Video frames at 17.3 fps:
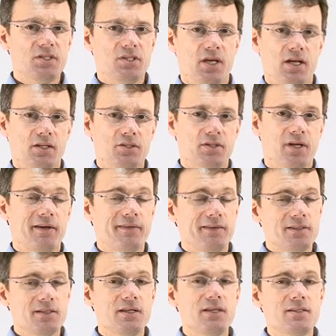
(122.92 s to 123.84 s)
cells
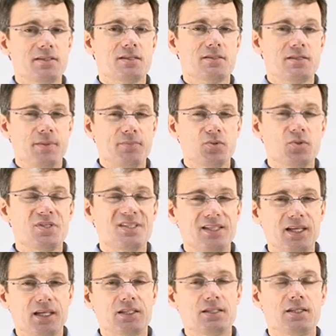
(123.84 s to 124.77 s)
guarantees us up to
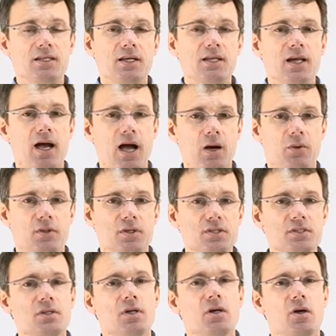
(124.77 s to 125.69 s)
16
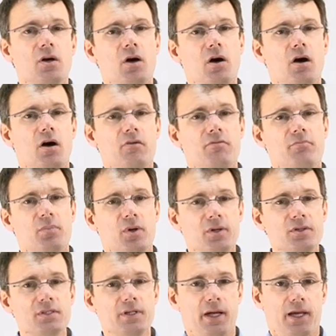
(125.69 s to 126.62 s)
hours of
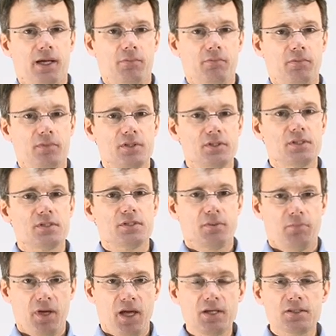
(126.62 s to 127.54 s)
burn time. This is
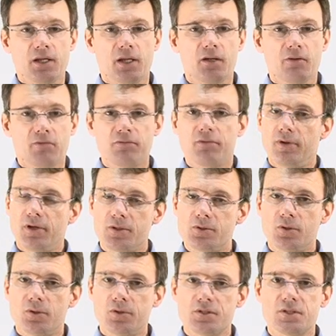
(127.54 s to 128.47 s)
amazing for a
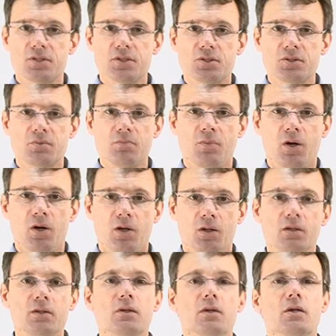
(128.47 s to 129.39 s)
torch this
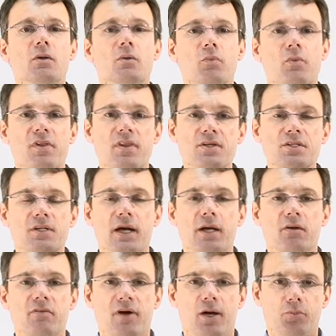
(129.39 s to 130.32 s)
small with this
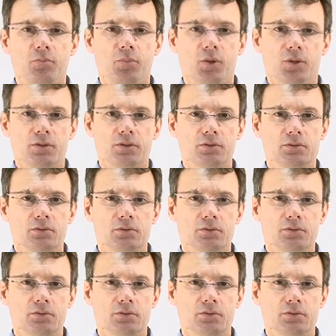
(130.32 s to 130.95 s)
kind of output.